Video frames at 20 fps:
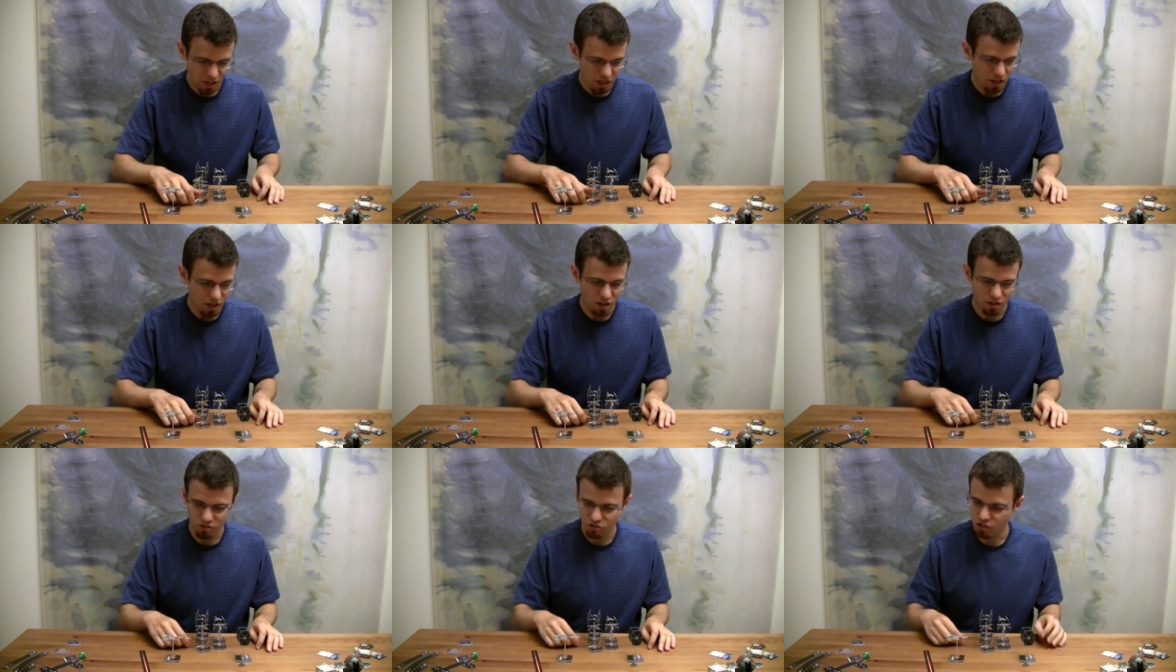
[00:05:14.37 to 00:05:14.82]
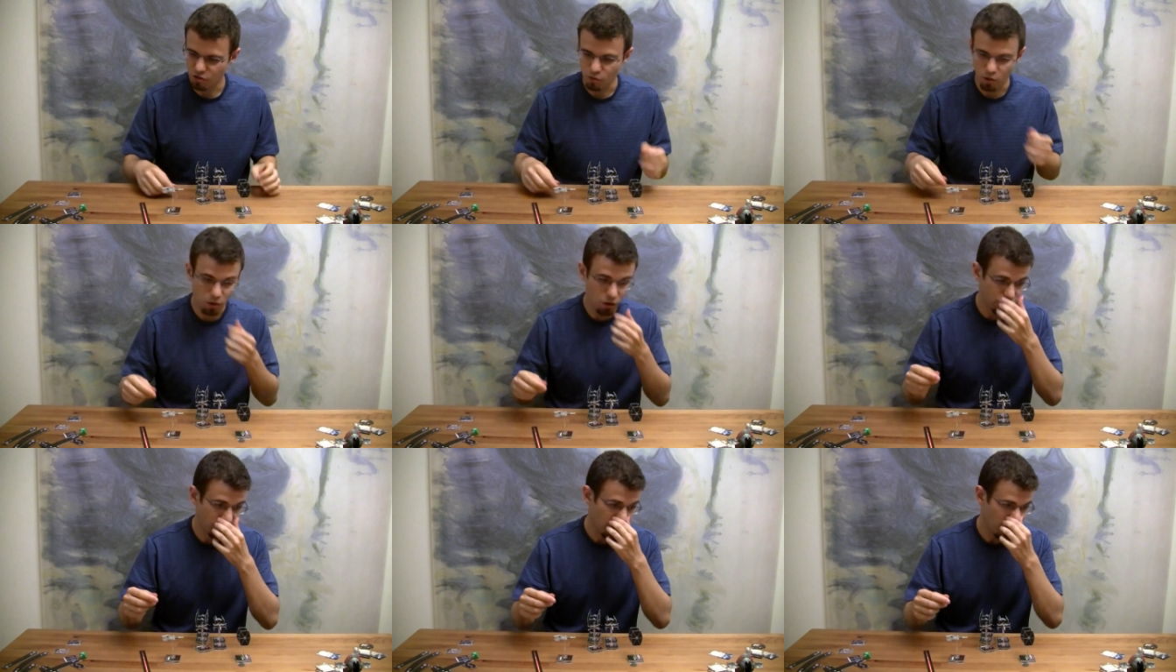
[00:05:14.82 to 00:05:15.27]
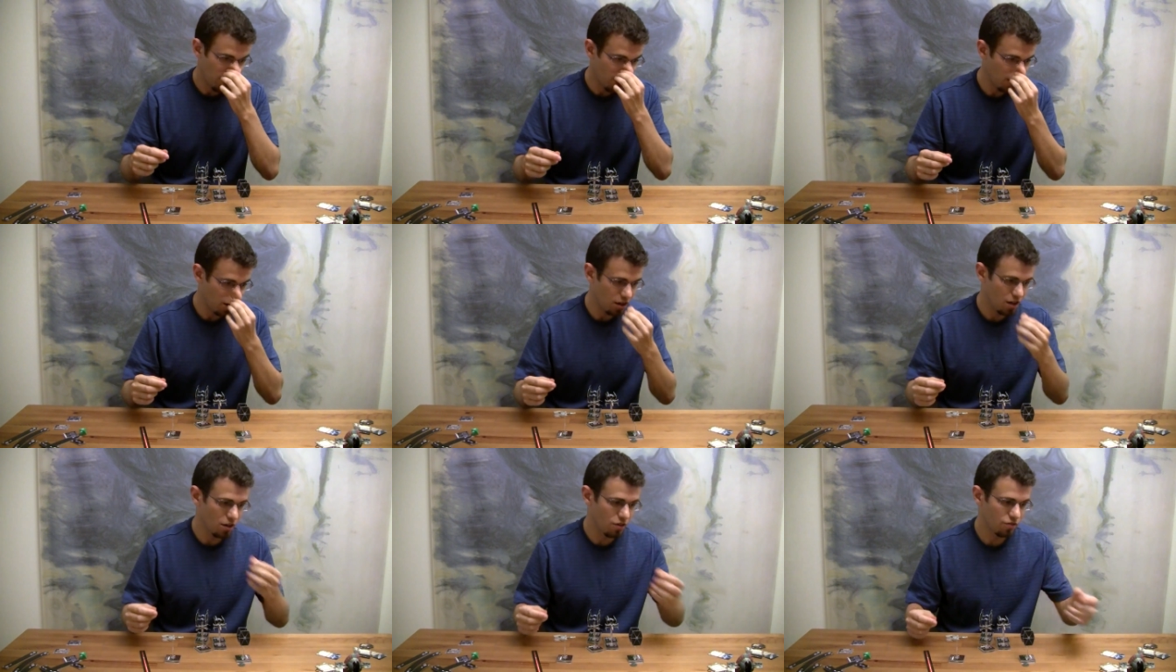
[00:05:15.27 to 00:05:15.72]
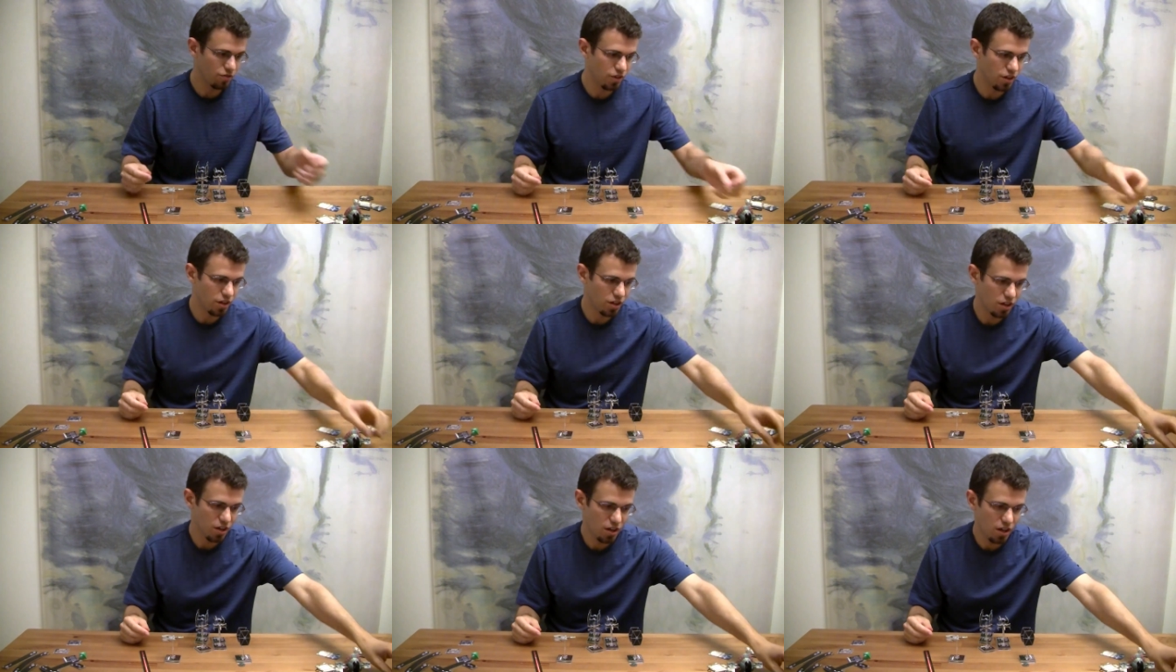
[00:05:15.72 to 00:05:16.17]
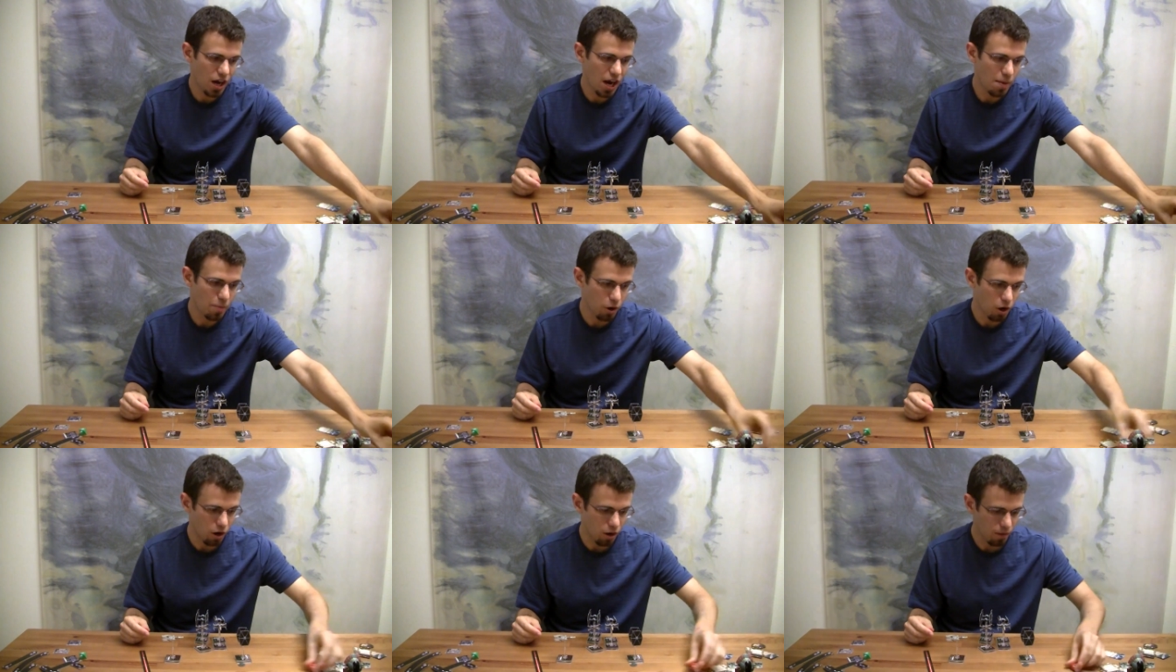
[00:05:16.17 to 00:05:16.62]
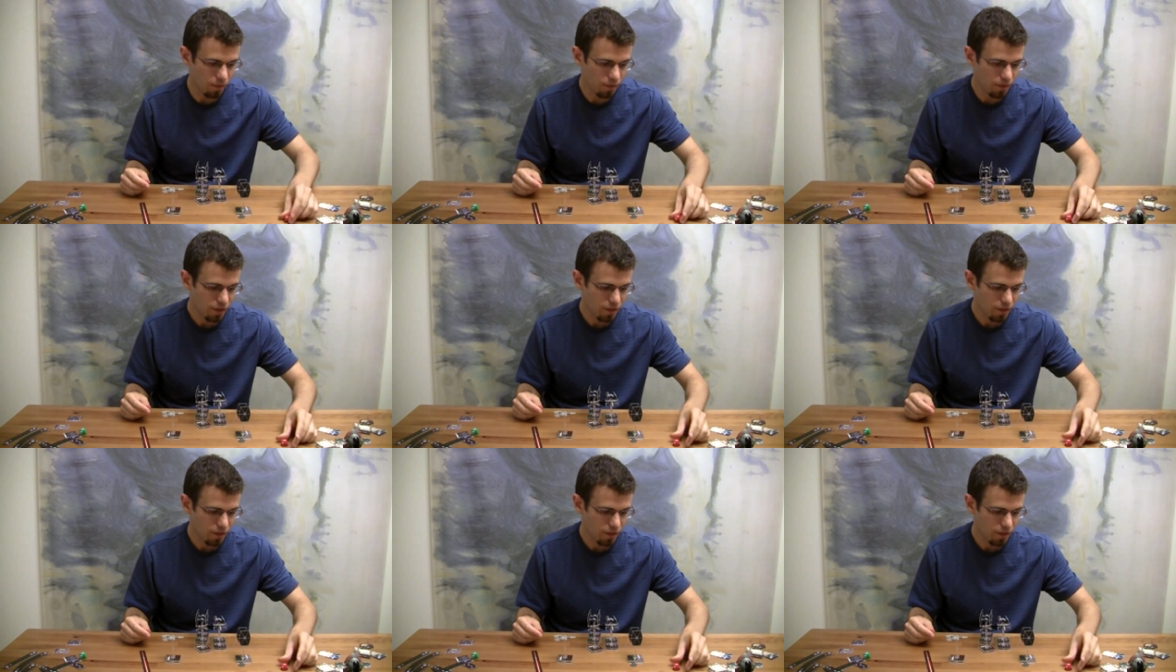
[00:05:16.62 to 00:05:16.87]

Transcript: and she rolls a hit and a eyeball.